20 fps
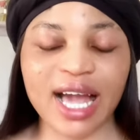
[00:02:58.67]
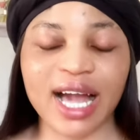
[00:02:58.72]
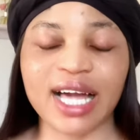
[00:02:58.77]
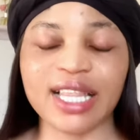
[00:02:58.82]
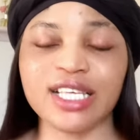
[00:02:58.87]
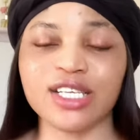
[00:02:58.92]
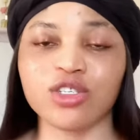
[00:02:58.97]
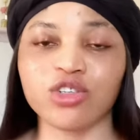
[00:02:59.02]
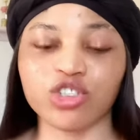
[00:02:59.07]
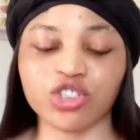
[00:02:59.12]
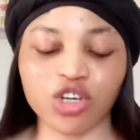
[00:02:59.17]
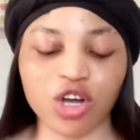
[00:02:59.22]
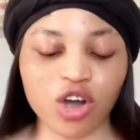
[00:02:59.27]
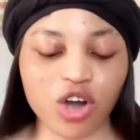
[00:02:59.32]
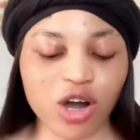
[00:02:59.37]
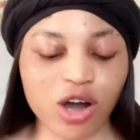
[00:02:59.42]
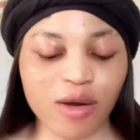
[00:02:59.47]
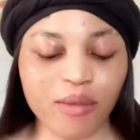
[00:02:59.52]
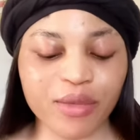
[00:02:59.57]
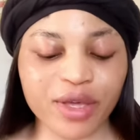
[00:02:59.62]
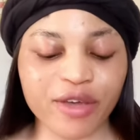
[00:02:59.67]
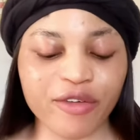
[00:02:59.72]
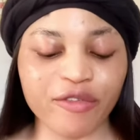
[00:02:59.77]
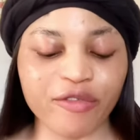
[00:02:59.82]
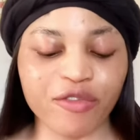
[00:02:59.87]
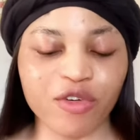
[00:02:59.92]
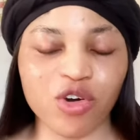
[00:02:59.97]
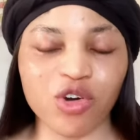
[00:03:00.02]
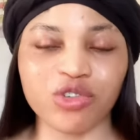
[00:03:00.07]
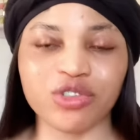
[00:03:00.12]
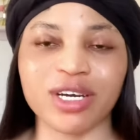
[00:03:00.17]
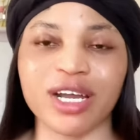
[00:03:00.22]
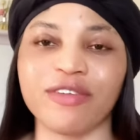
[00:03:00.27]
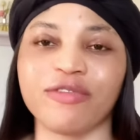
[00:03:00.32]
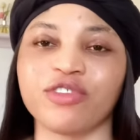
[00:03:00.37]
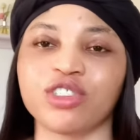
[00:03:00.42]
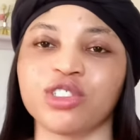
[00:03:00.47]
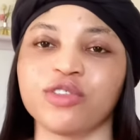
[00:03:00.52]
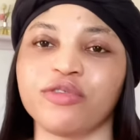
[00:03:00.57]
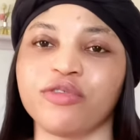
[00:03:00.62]
And this lotion comes in
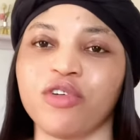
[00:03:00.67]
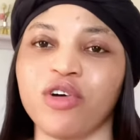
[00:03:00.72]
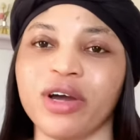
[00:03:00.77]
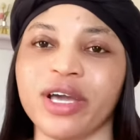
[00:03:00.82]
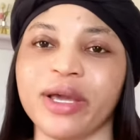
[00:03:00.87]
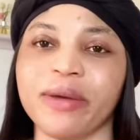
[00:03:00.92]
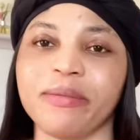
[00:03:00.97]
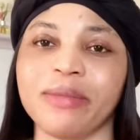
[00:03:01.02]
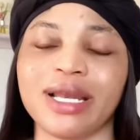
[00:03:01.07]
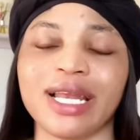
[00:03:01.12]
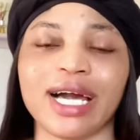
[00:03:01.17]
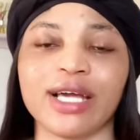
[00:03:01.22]
444 ml.